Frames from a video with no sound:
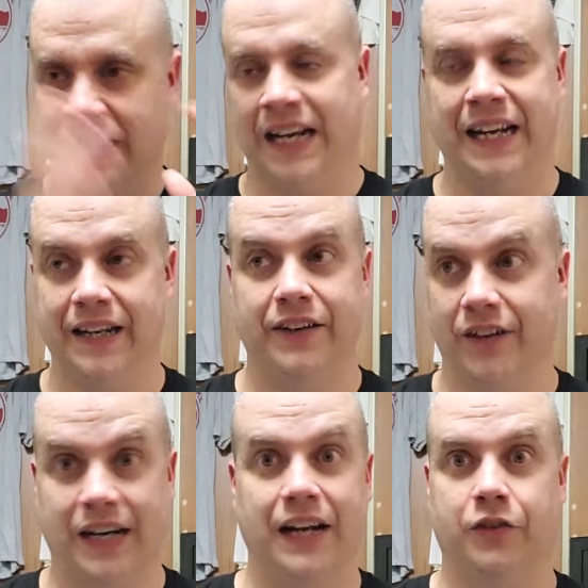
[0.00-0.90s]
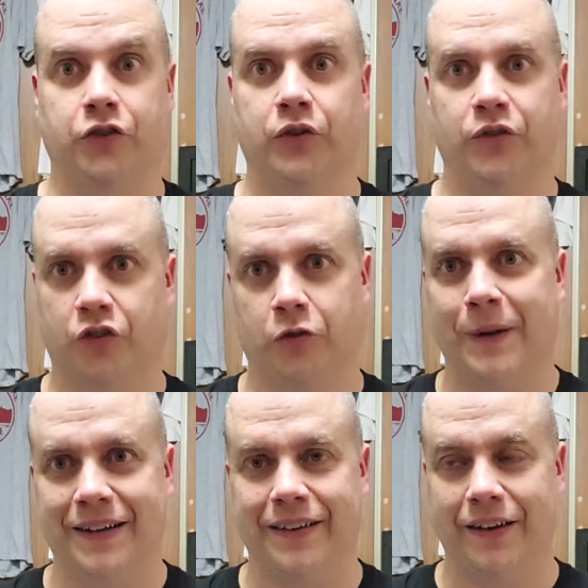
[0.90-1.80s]
And then he's like, I should have
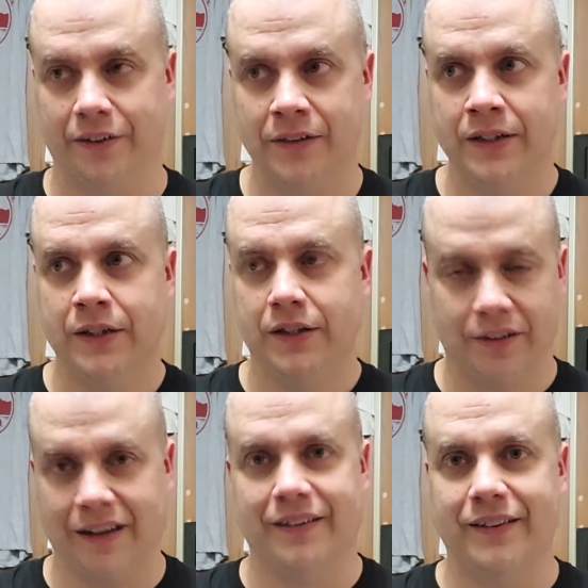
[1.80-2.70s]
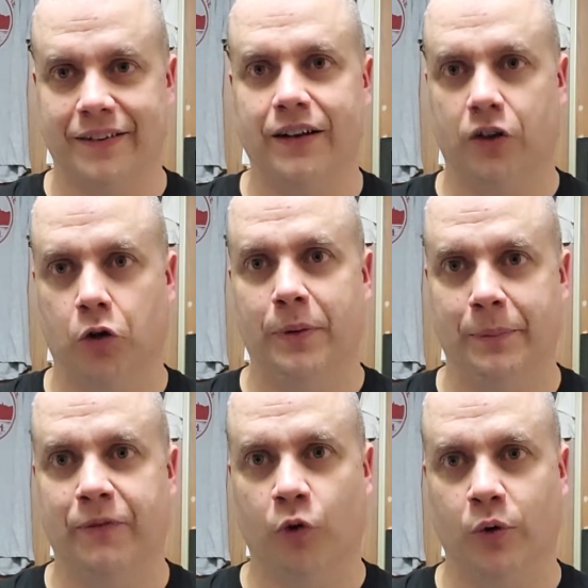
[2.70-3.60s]
suspected this because as he said a little bit
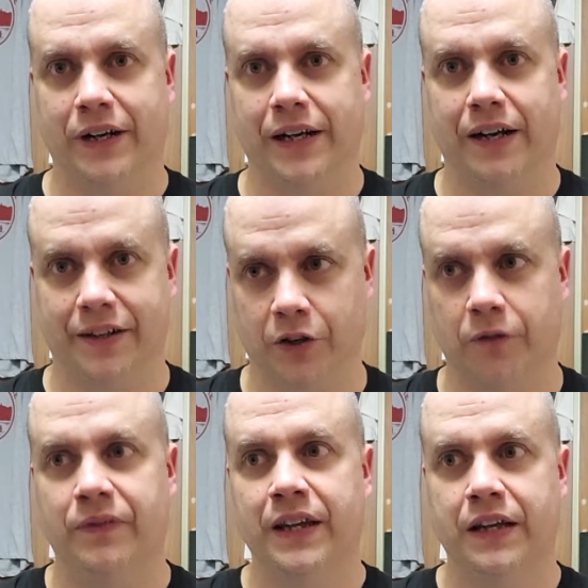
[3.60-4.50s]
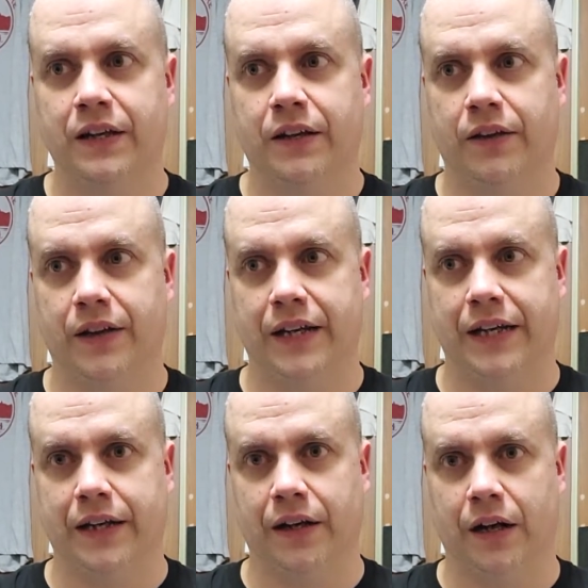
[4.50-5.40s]
before he got killed,
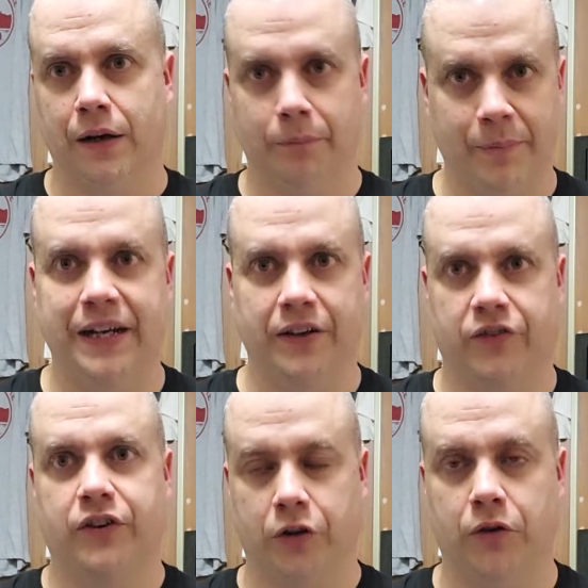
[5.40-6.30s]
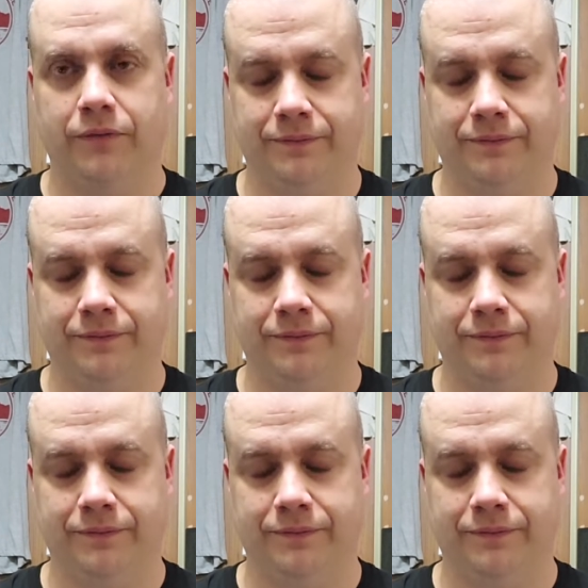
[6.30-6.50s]
the uh, biggest, you know,